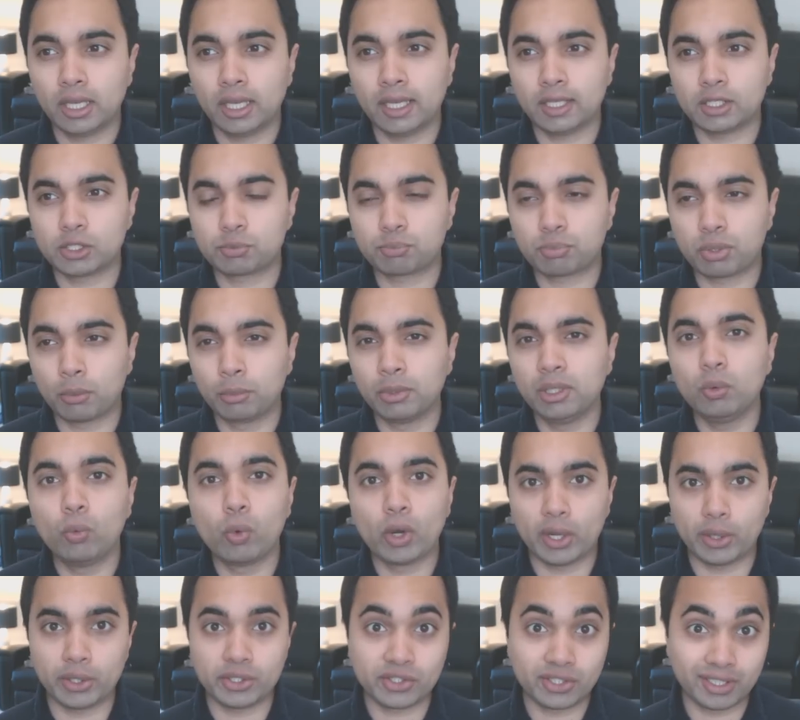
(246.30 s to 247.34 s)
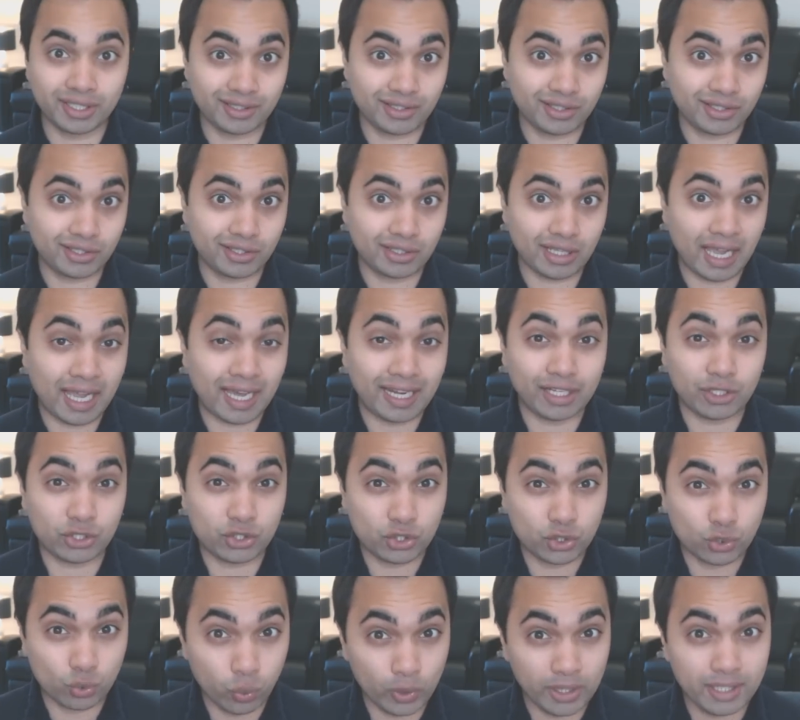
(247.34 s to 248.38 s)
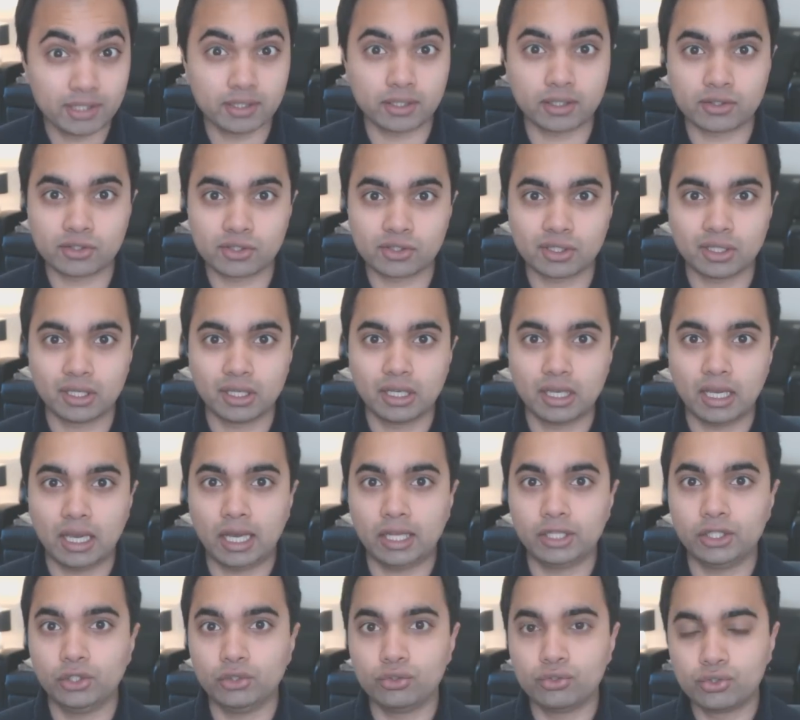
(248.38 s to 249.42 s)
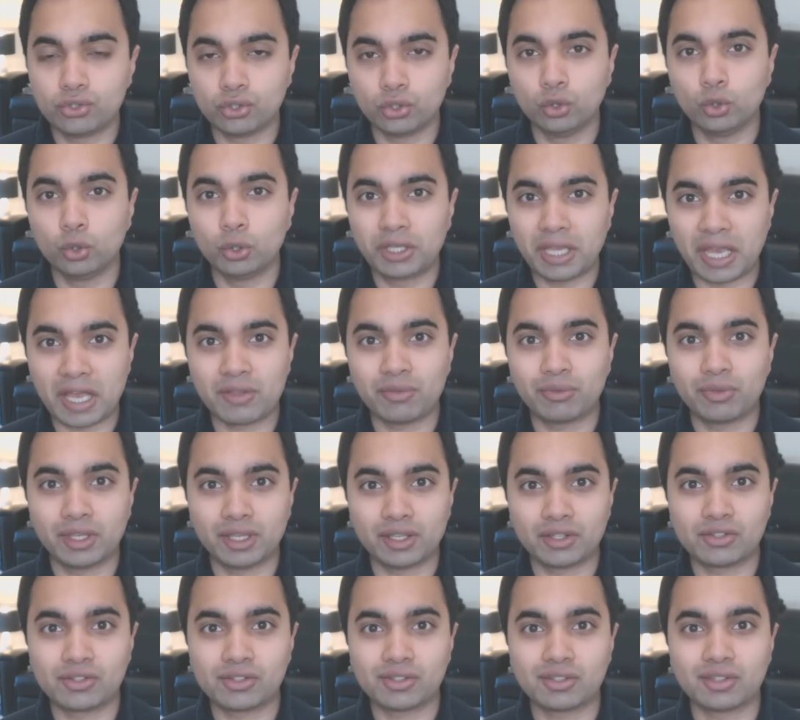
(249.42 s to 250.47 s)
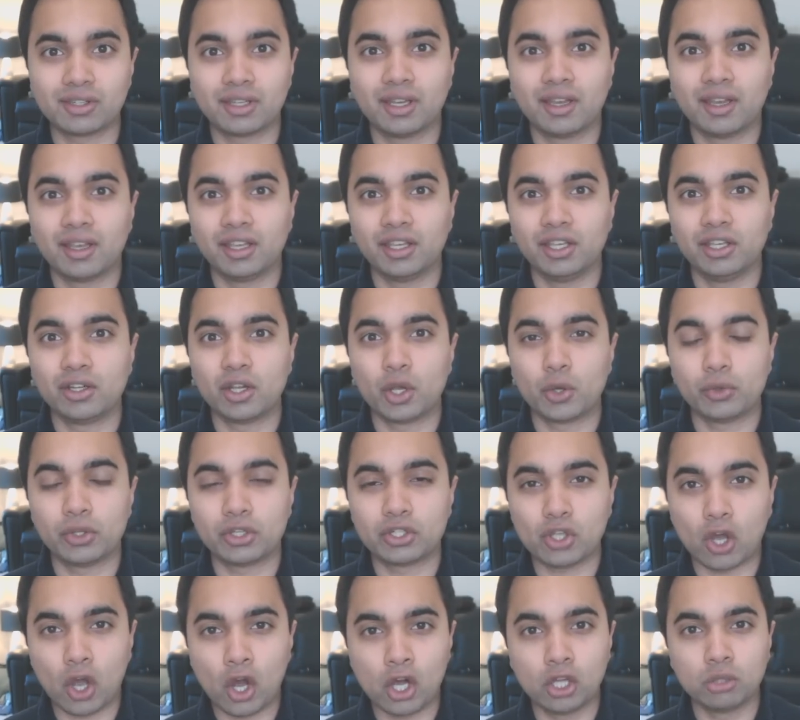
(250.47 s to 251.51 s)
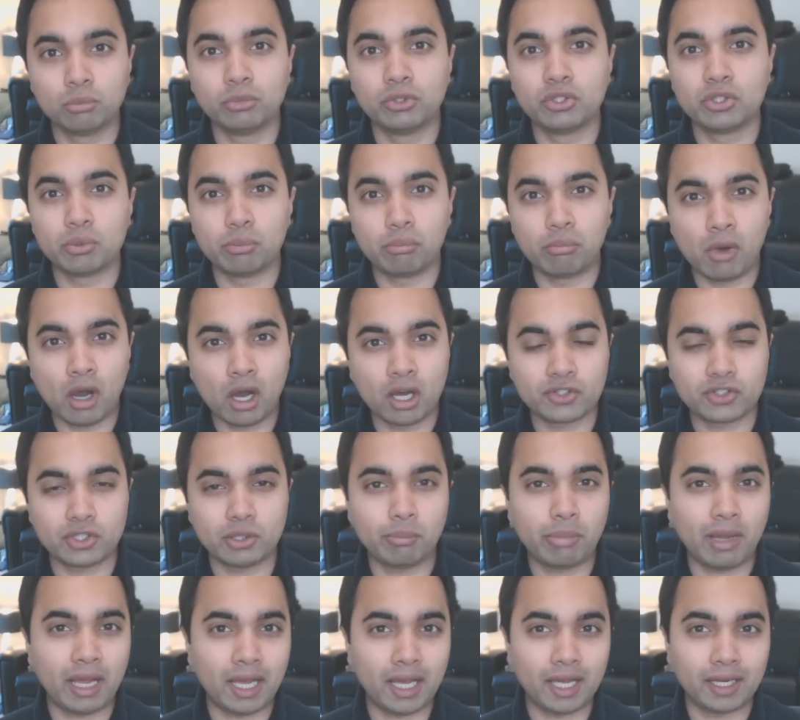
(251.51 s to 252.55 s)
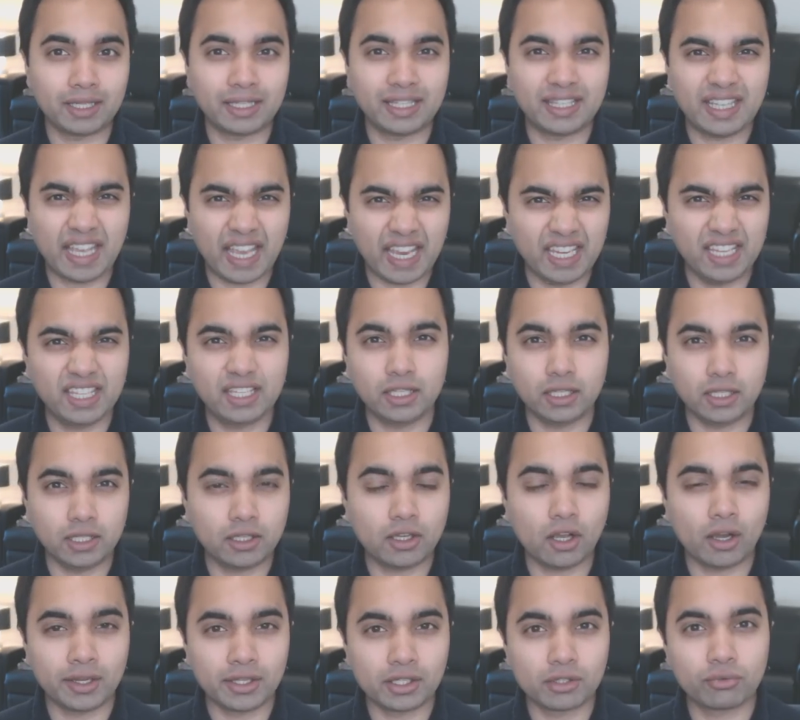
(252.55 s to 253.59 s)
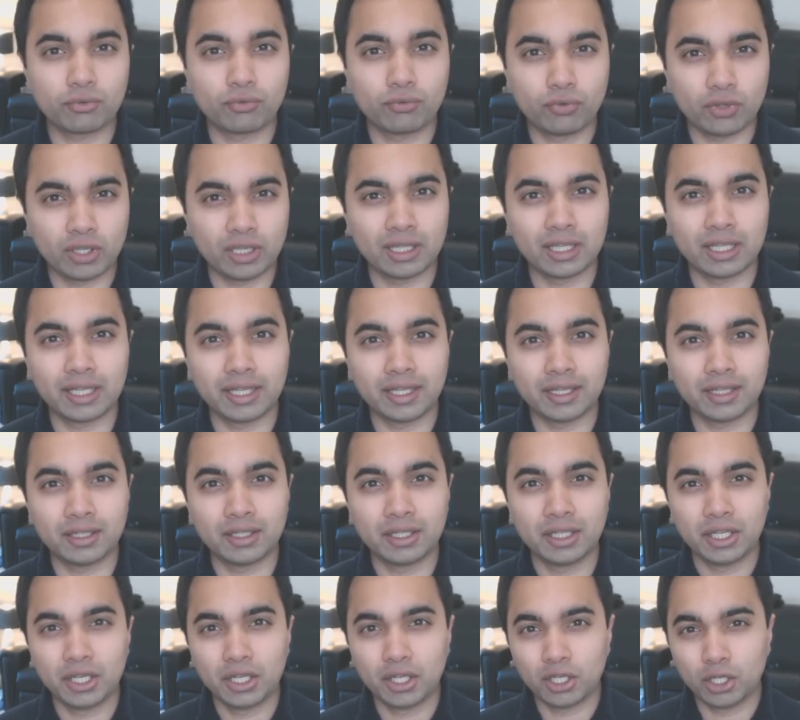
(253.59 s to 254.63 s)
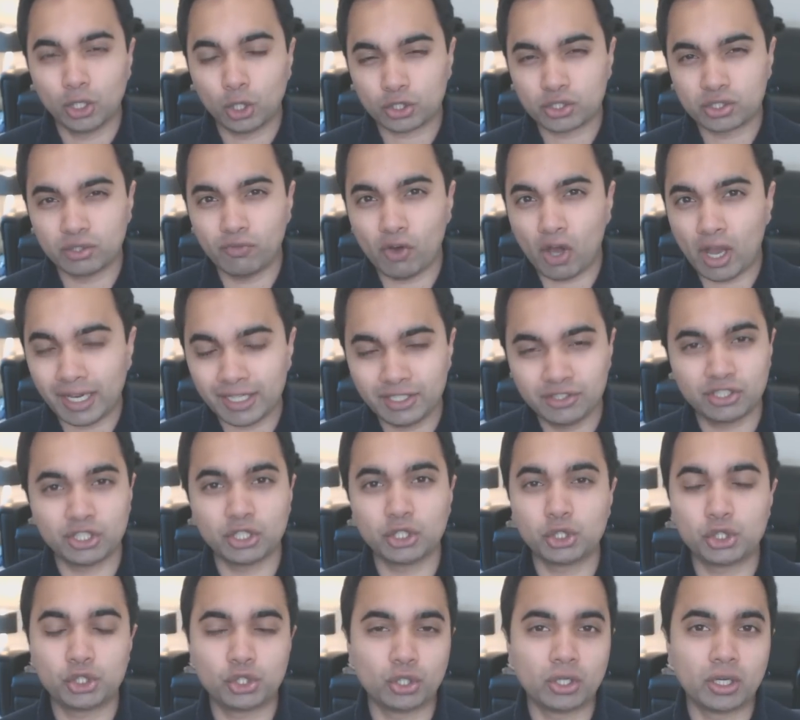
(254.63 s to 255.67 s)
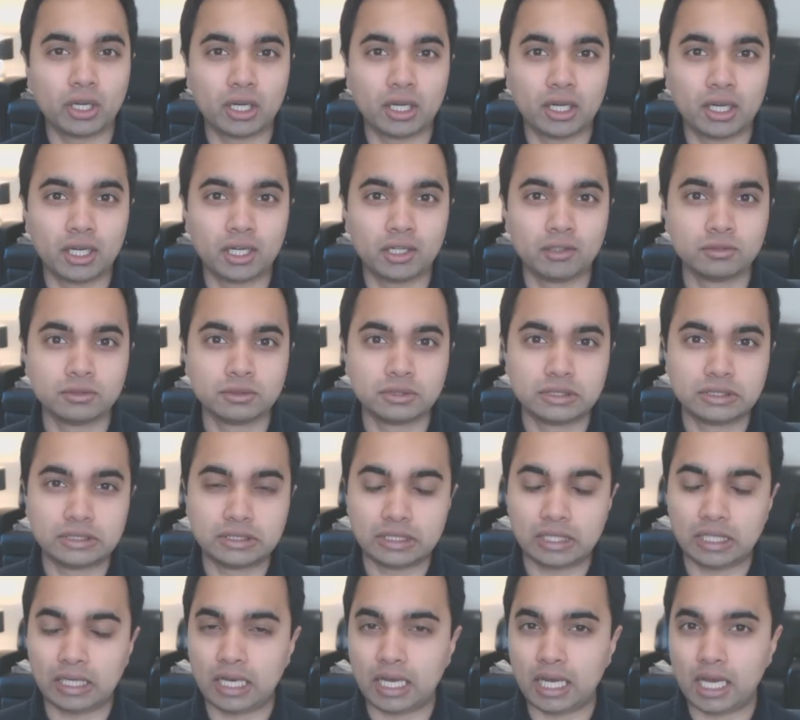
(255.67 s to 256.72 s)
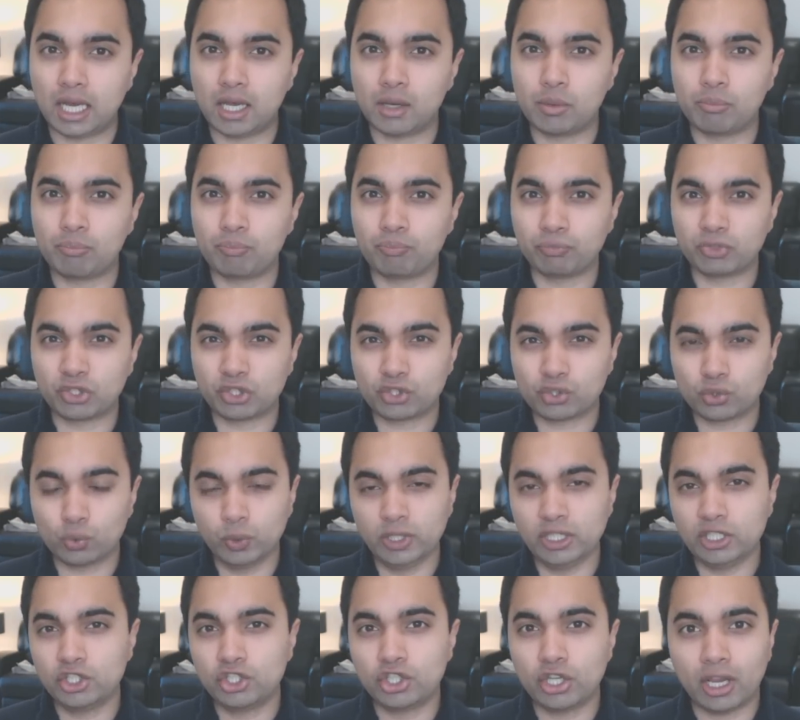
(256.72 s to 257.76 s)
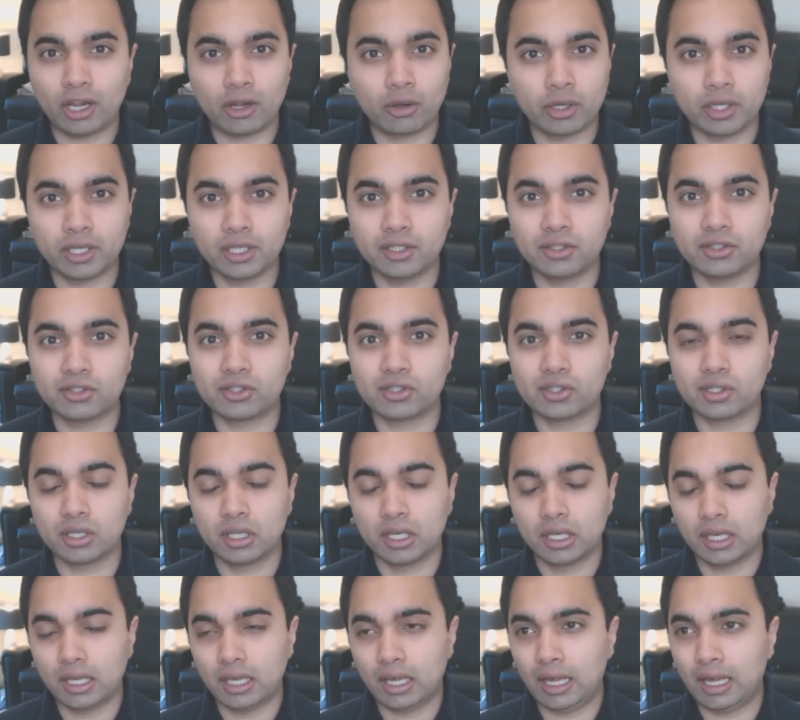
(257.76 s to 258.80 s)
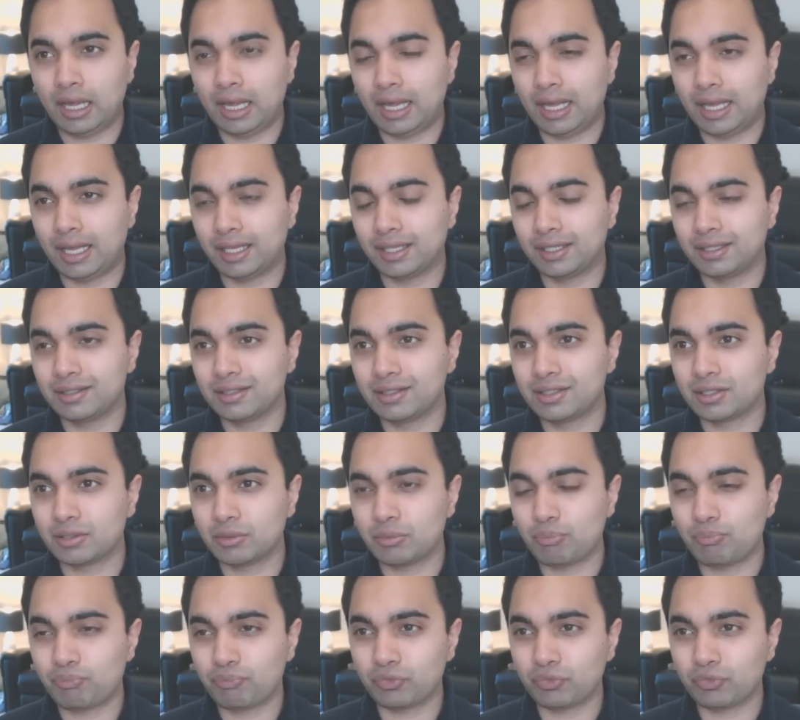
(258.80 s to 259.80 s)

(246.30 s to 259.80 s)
it's probably where it's, it's at its sweetest and you do get this you know this almond marzipan cakey kind of feeling lots of icing sugar um, sweet cherries and